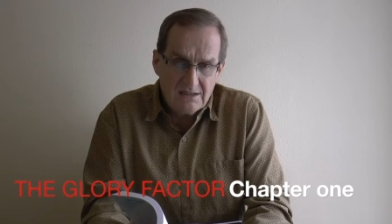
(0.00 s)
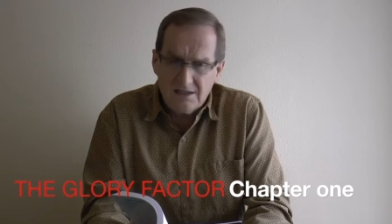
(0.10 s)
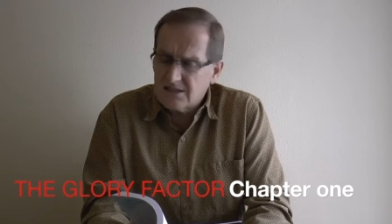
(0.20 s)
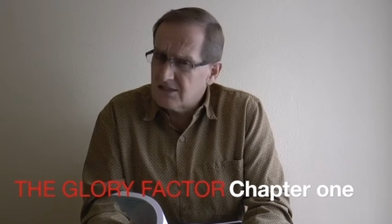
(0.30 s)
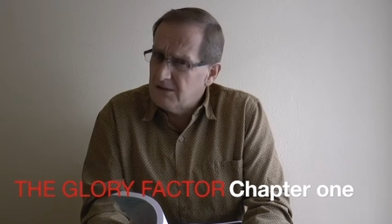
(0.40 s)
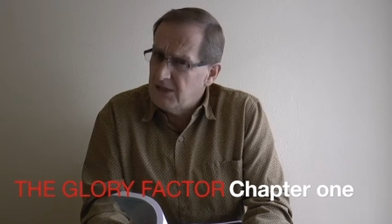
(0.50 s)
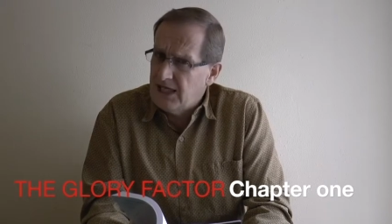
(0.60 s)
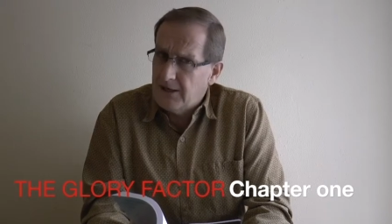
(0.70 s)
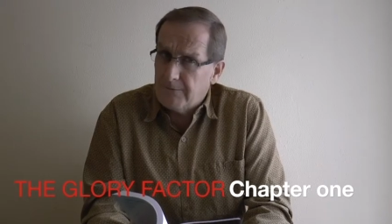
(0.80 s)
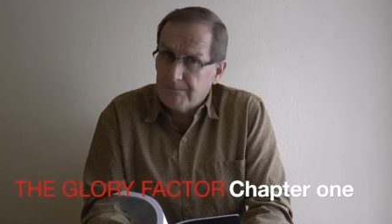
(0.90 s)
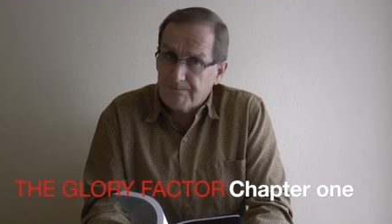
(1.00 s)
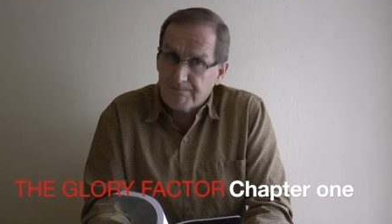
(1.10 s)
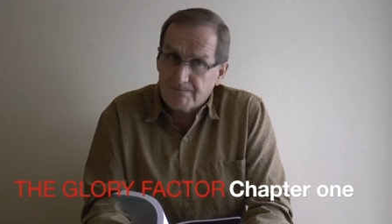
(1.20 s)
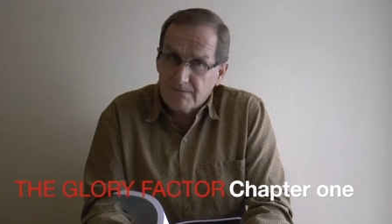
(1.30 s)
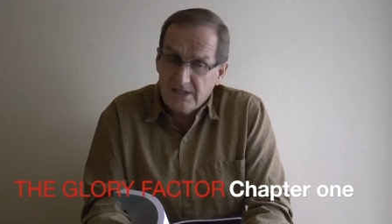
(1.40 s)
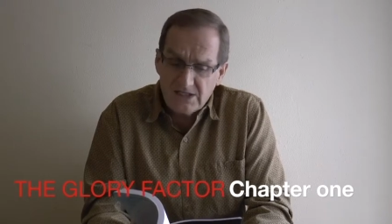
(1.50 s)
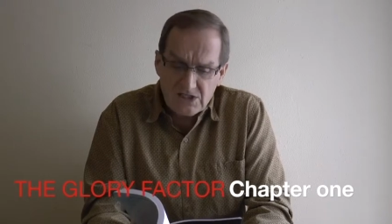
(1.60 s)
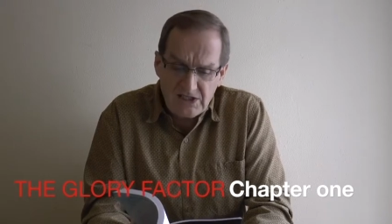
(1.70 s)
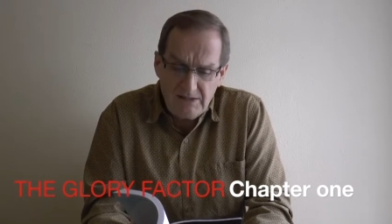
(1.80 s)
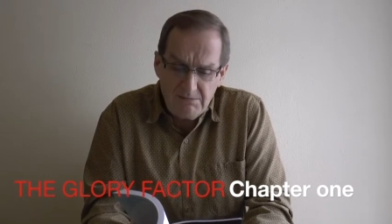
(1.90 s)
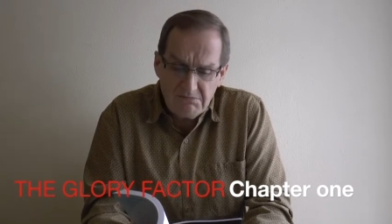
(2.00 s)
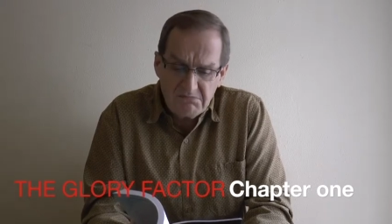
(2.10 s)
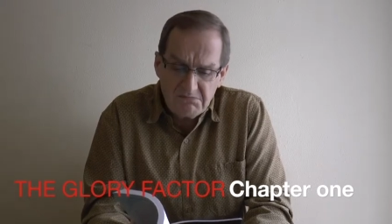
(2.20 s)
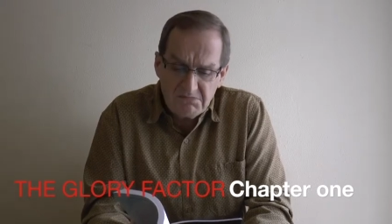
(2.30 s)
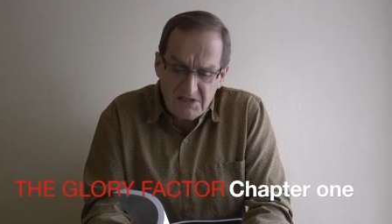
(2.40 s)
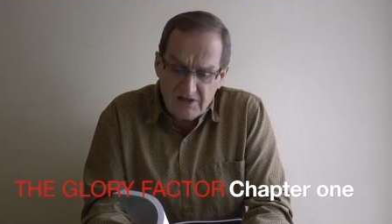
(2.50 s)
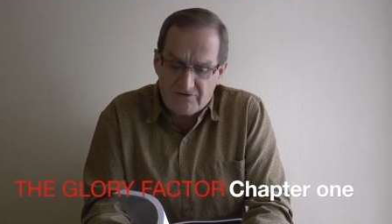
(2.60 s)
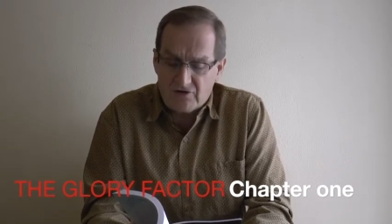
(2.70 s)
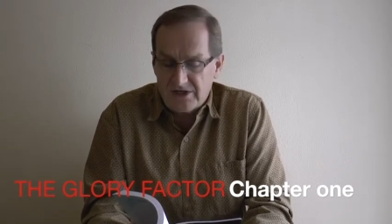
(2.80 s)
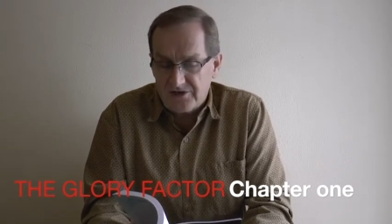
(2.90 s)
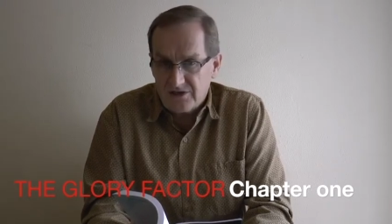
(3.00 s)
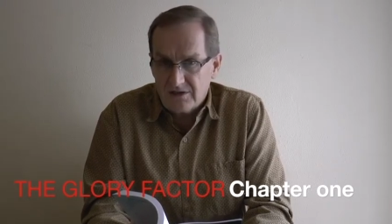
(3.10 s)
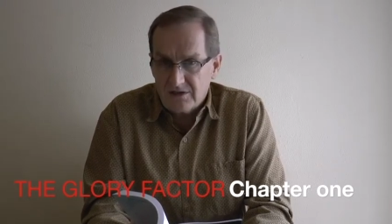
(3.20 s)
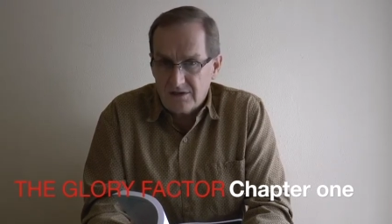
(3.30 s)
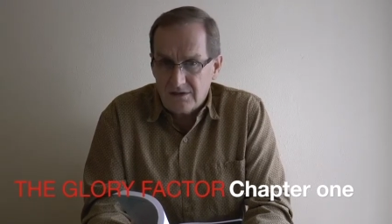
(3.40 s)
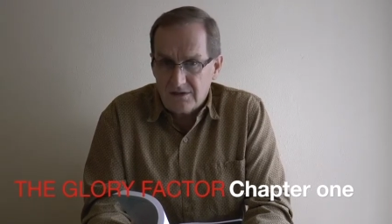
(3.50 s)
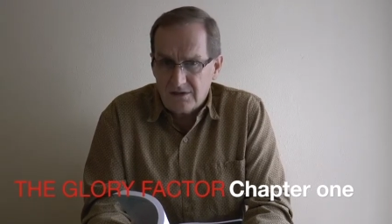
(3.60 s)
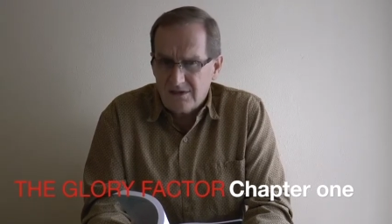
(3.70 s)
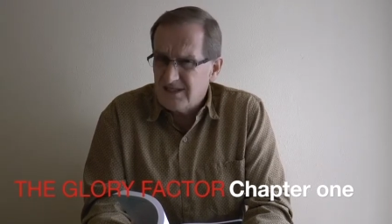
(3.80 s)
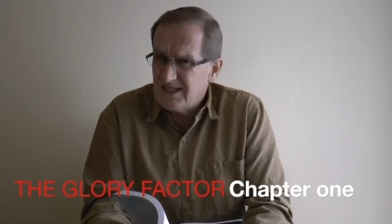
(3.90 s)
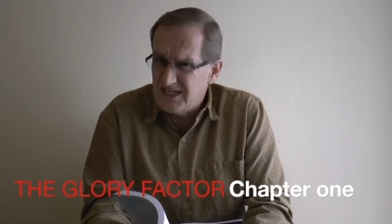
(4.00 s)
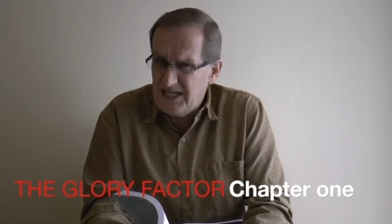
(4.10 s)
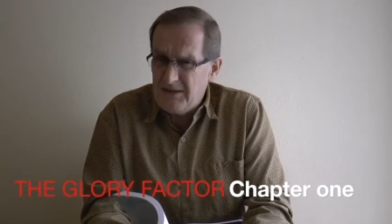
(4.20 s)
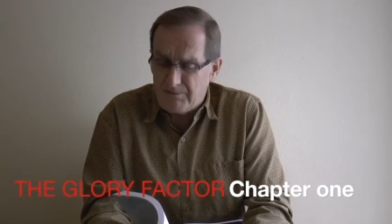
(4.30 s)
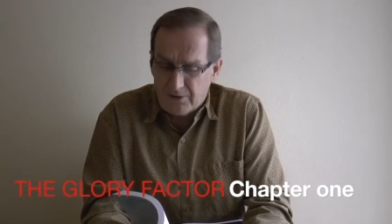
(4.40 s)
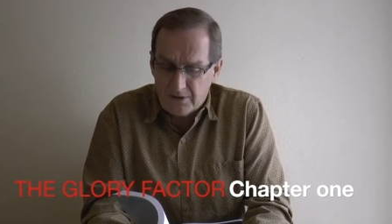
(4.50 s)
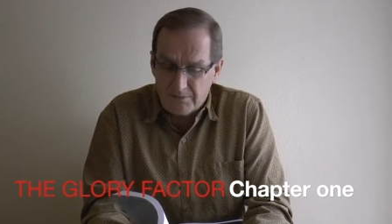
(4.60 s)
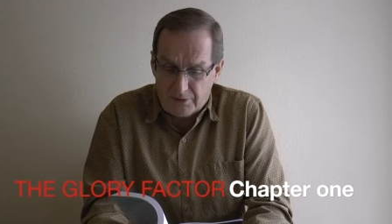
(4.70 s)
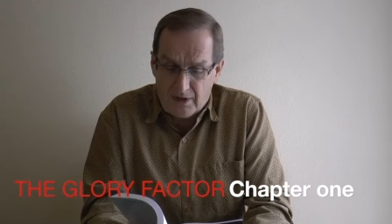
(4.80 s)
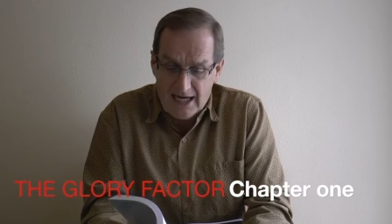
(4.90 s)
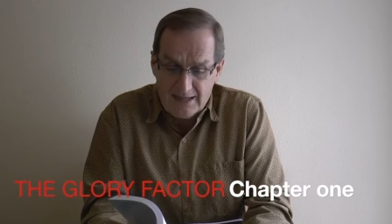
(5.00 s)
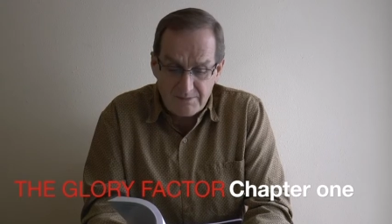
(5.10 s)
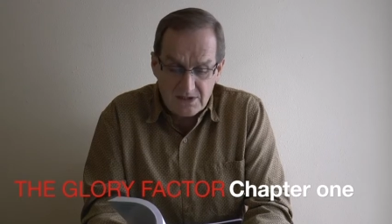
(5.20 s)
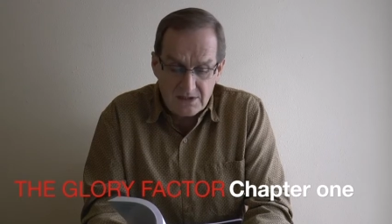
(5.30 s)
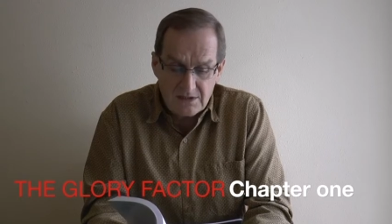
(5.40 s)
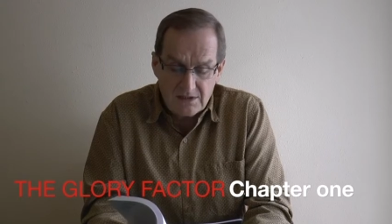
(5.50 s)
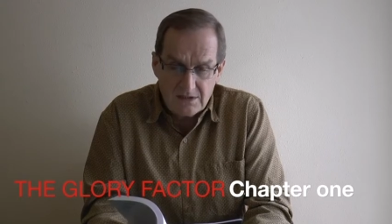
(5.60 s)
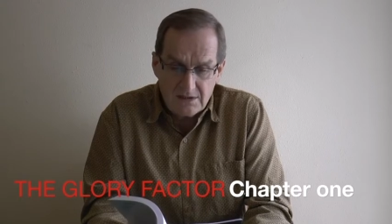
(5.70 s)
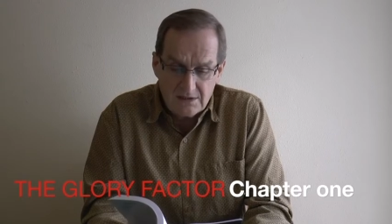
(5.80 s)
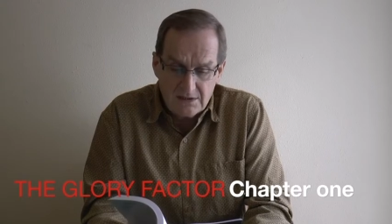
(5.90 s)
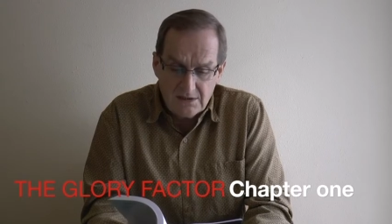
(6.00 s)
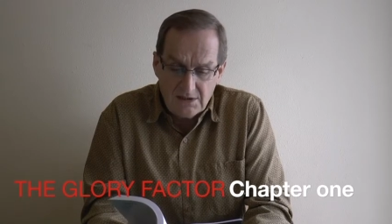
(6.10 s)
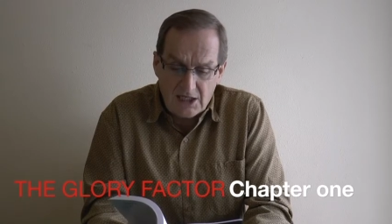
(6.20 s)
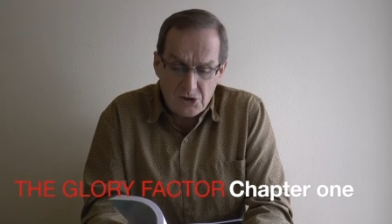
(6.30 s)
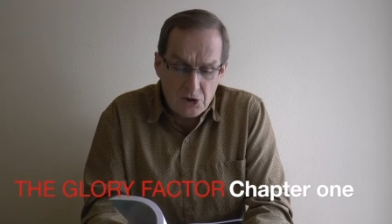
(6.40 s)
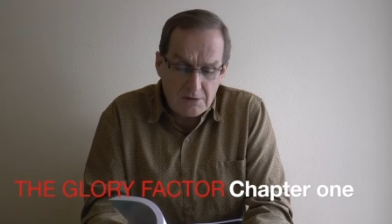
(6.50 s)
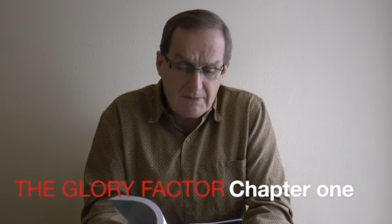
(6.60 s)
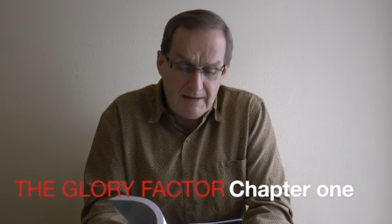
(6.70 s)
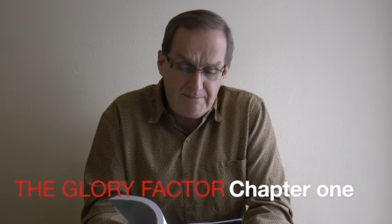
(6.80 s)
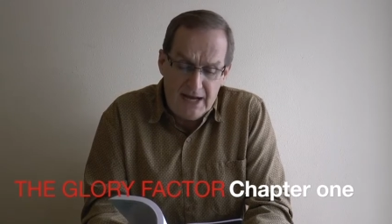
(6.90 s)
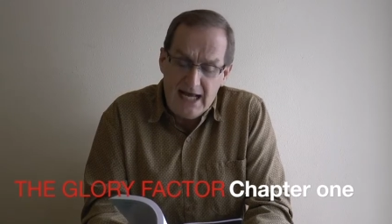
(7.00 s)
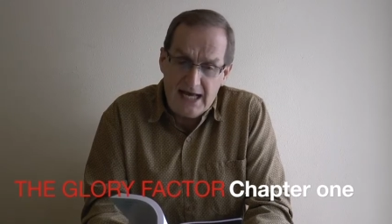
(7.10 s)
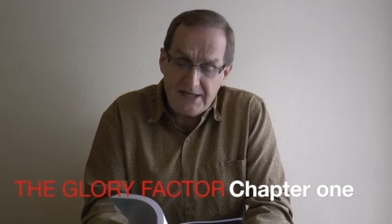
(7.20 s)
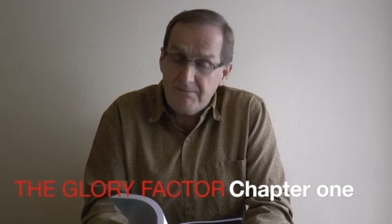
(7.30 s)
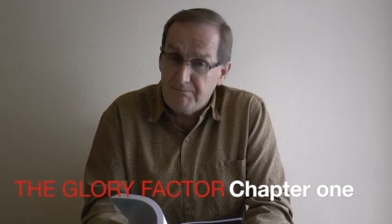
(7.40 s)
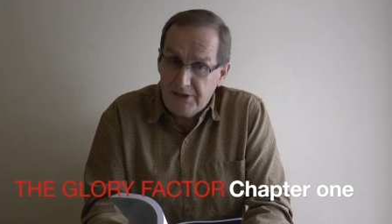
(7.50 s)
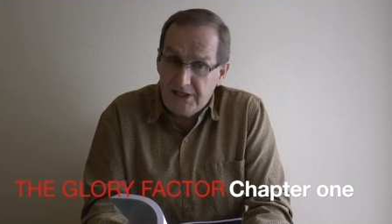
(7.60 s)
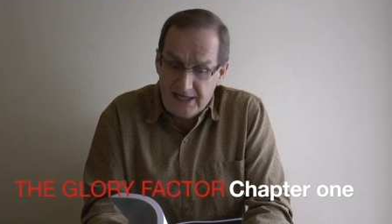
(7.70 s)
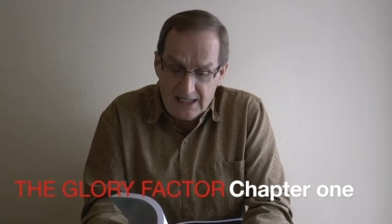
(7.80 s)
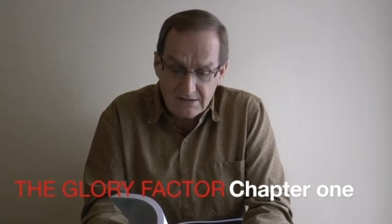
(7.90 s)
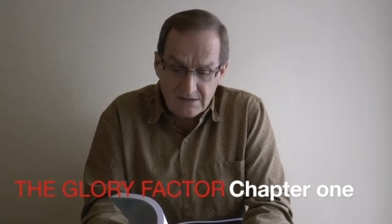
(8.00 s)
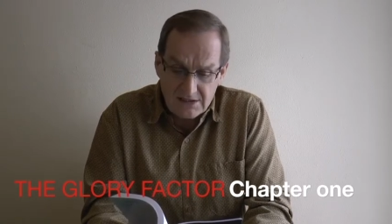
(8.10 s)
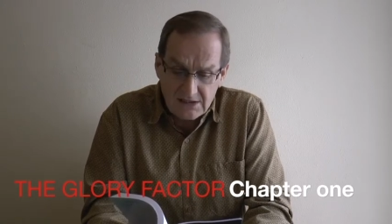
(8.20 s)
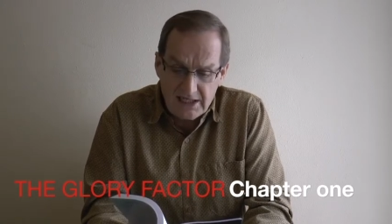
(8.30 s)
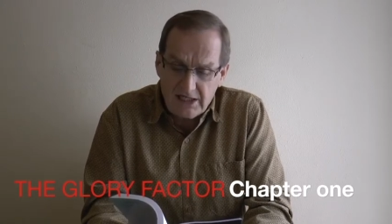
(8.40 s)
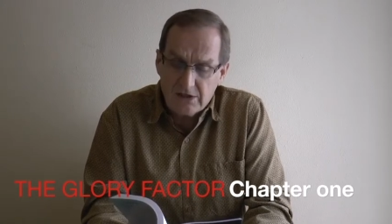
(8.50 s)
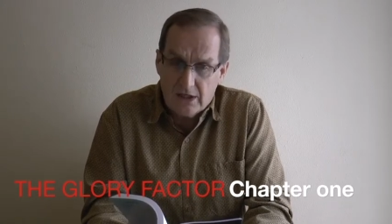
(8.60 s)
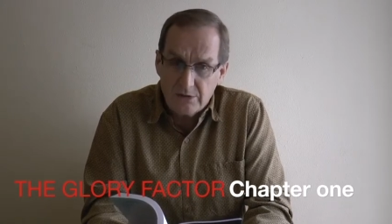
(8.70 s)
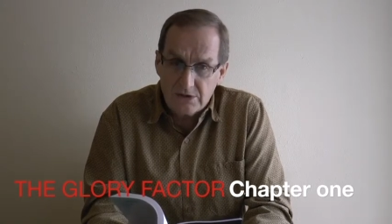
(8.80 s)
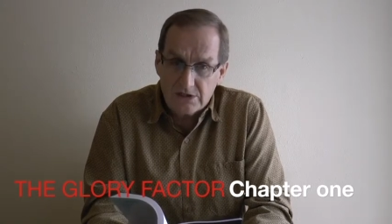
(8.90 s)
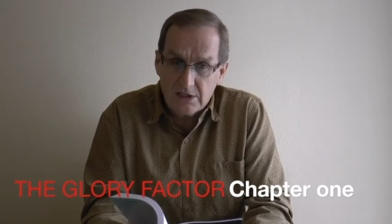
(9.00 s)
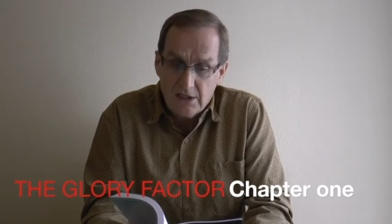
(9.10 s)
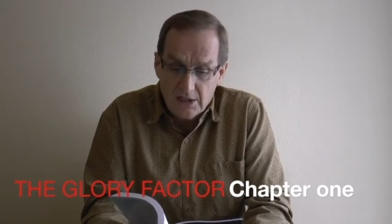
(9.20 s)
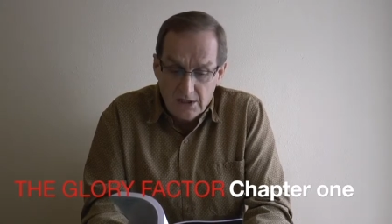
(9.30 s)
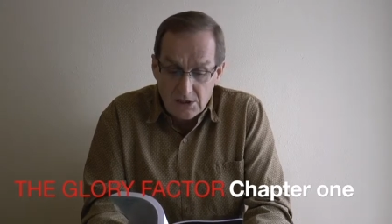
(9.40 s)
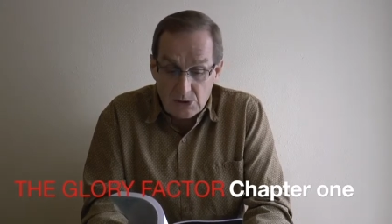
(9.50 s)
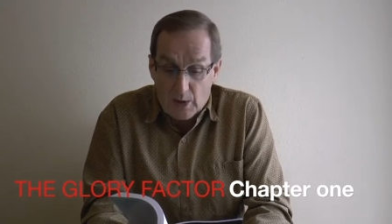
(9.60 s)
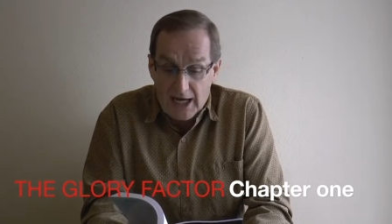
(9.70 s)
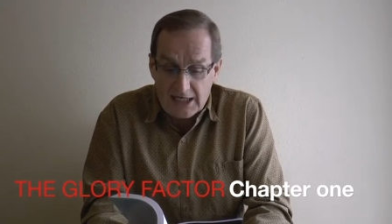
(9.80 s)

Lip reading: Yet somehow, it seemed different. Deeper, perhaps. I took my pad and pen out to take notes so I